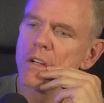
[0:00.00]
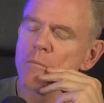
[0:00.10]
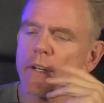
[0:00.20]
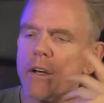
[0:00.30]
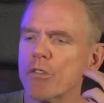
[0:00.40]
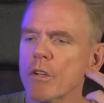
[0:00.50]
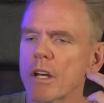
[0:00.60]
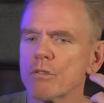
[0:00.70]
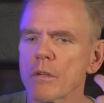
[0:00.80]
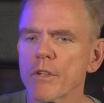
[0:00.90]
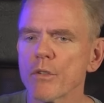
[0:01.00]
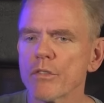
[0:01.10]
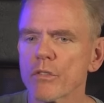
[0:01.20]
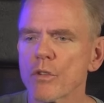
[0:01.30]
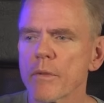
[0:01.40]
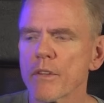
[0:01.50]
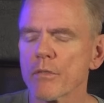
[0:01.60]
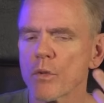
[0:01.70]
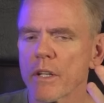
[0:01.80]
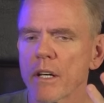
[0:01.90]
But he also got in trouble. You told me
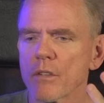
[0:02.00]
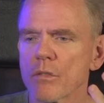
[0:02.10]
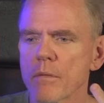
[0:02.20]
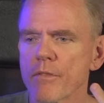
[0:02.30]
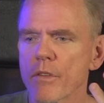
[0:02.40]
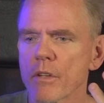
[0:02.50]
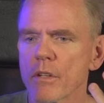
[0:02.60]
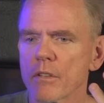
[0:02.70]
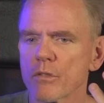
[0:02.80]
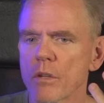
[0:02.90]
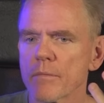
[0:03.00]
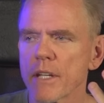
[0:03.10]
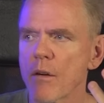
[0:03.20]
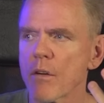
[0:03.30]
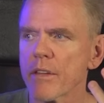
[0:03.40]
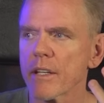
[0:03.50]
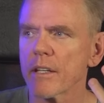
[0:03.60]
this morning he got in trouble for the Trump Tower thing.